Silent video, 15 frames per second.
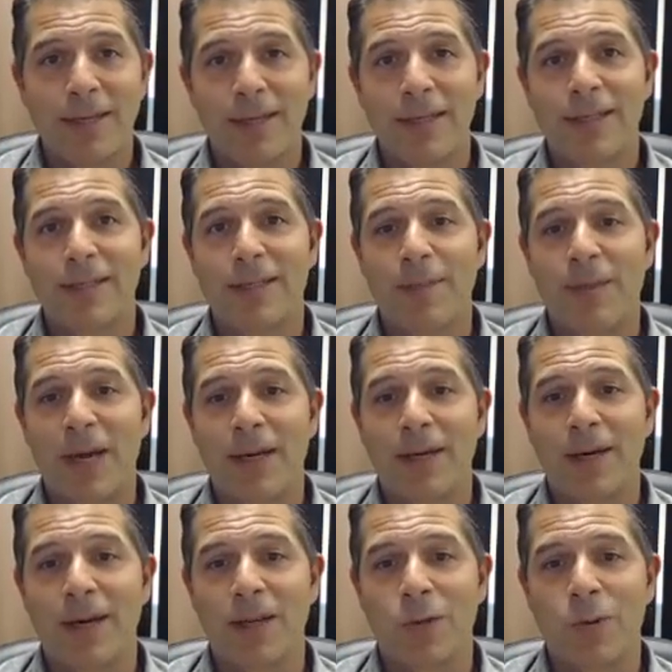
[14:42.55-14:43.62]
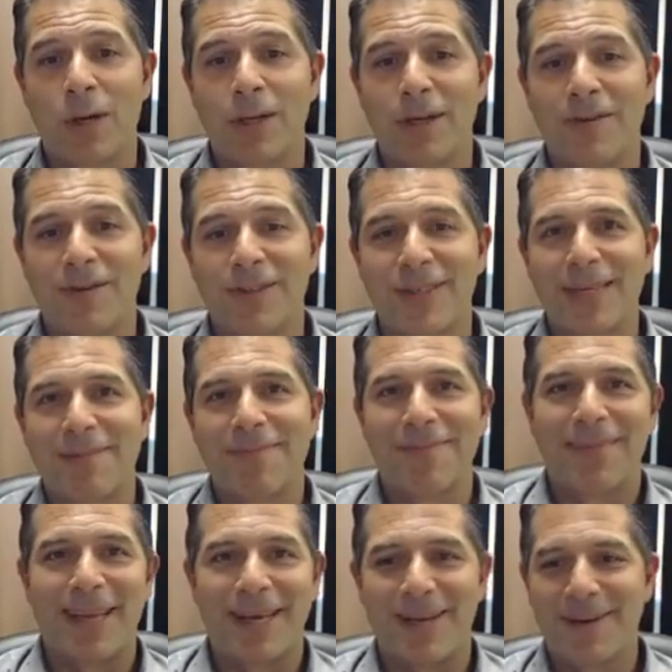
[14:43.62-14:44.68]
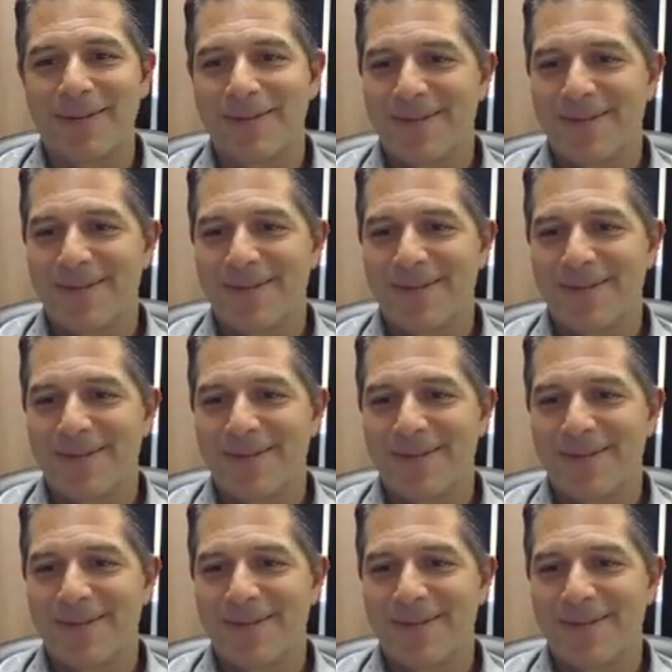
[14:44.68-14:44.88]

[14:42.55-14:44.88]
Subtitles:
is dependent on the quality of your sleep. Thank you.